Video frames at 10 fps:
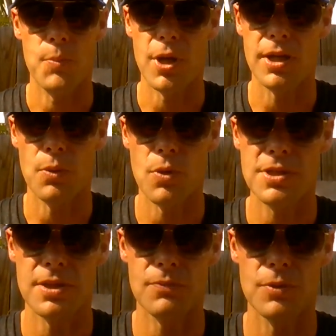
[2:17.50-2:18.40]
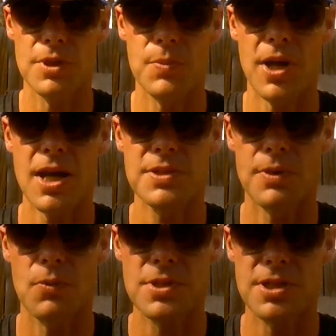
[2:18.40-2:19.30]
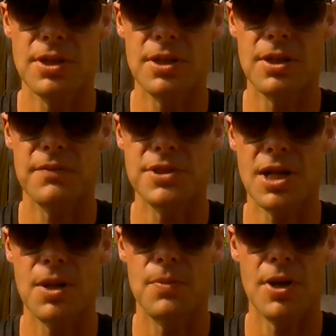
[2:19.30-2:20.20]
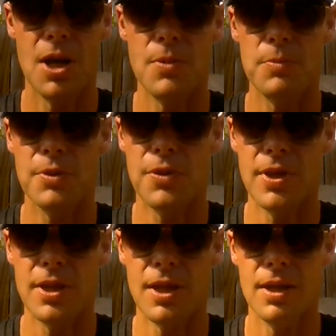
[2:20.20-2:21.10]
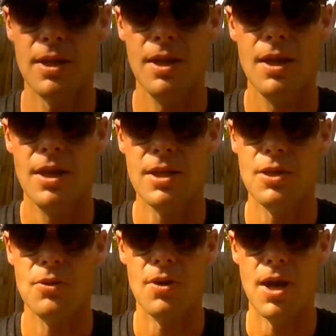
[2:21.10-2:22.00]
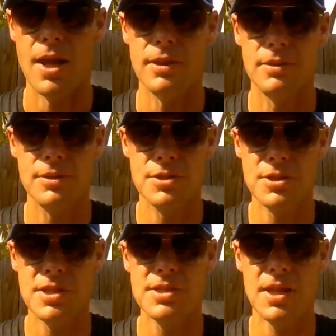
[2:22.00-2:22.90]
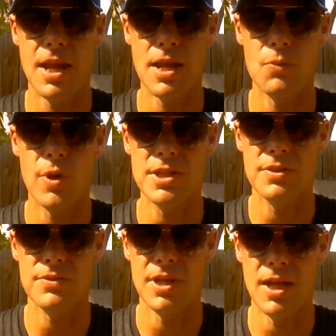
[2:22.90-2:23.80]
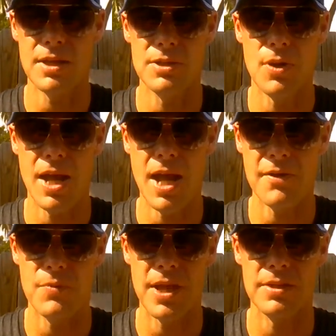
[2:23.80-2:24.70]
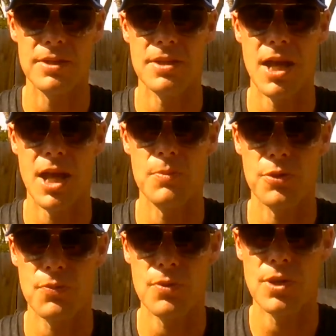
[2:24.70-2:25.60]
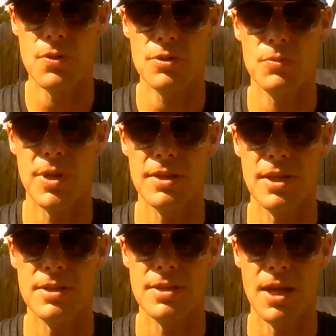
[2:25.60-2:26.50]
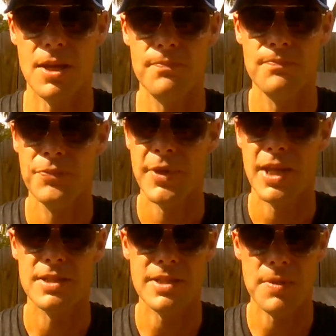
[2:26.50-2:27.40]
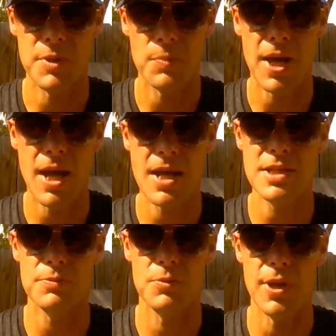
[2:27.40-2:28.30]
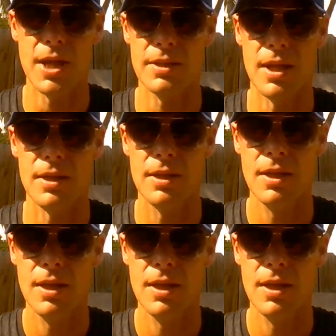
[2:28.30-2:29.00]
but it wasn't really possible. I wasn't in good enough shape. I remember thinking, I just can't wait till the day I can go a half mile at a time or 3/4 mile at a time. It seemed impossible back then.